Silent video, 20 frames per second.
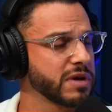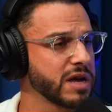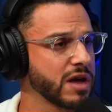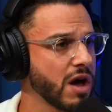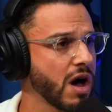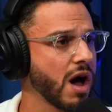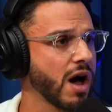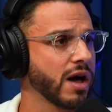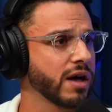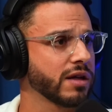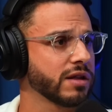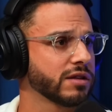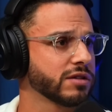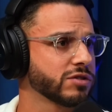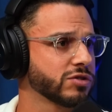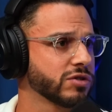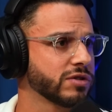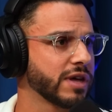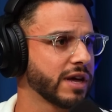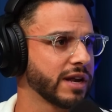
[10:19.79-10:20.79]
caught
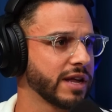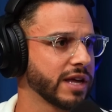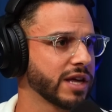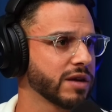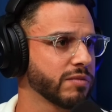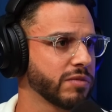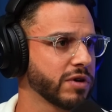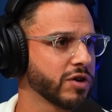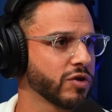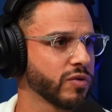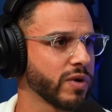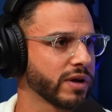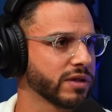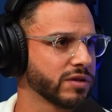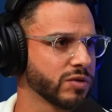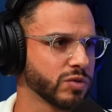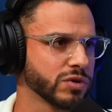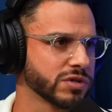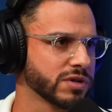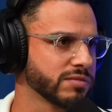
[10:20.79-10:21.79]
so that it can be
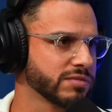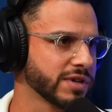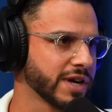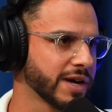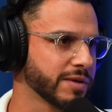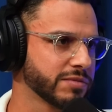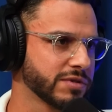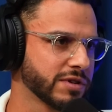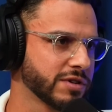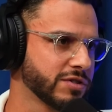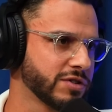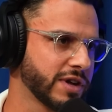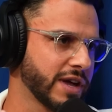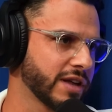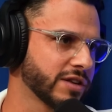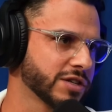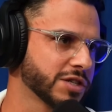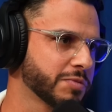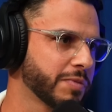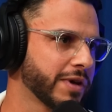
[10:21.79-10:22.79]
corrected, where sometimes because you
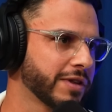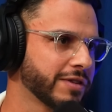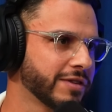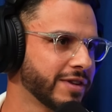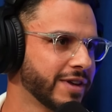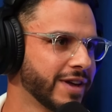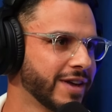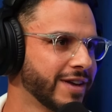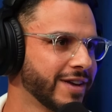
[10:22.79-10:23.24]
can't just spend